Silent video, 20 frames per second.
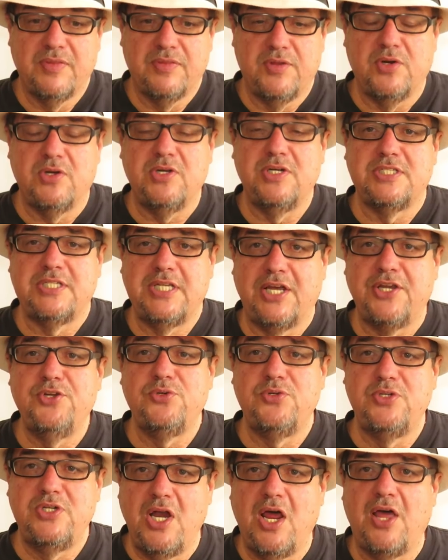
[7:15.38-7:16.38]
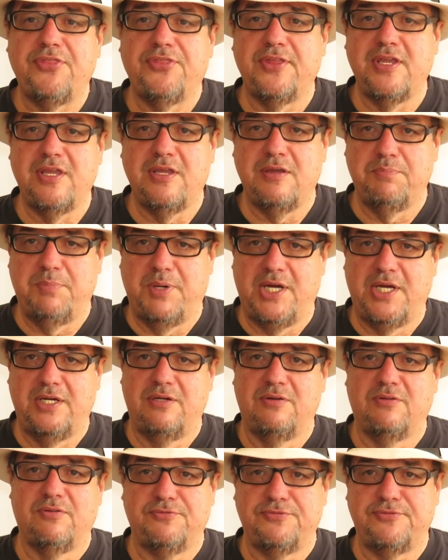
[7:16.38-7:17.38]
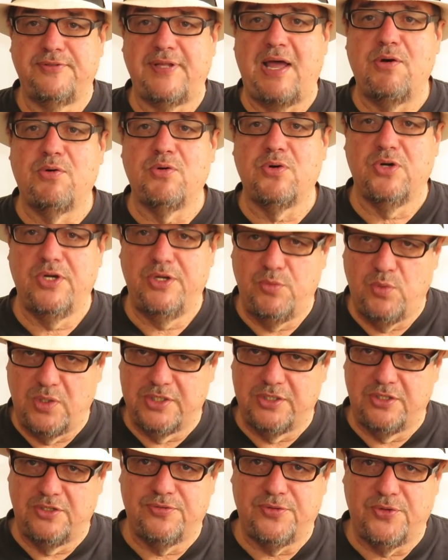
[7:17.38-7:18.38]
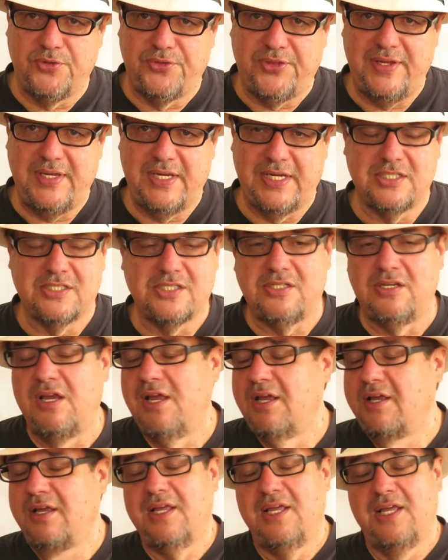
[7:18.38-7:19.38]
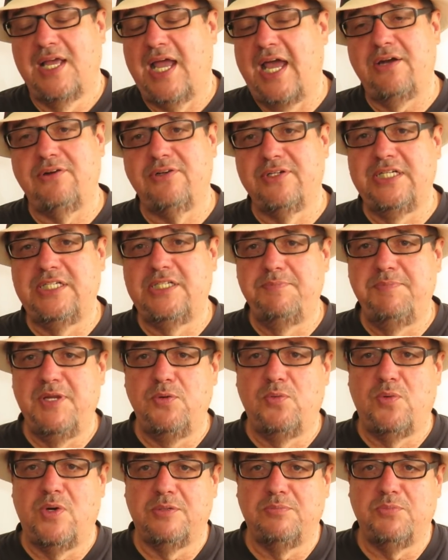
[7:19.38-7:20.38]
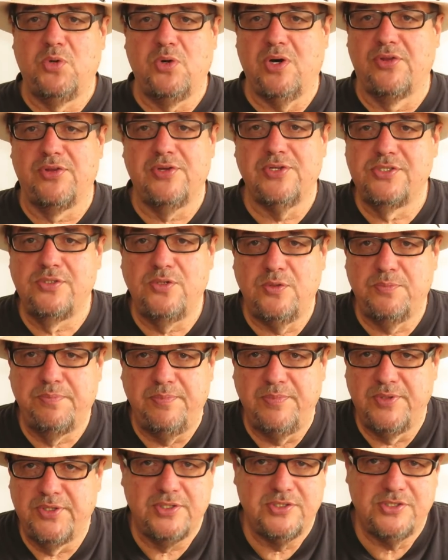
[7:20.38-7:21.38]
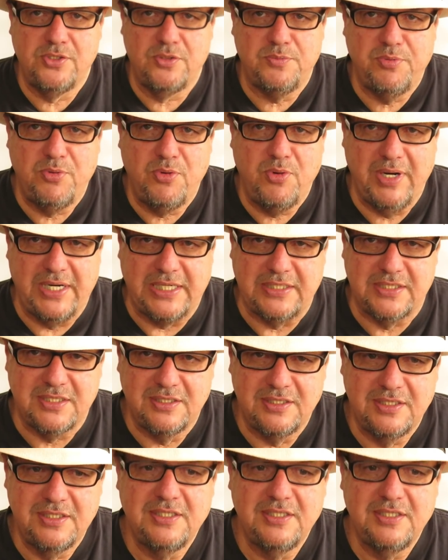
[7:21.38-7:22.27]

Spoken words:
they're going to tell you nothing but flowery, wonderful things. I don't need to be one more. There's no point.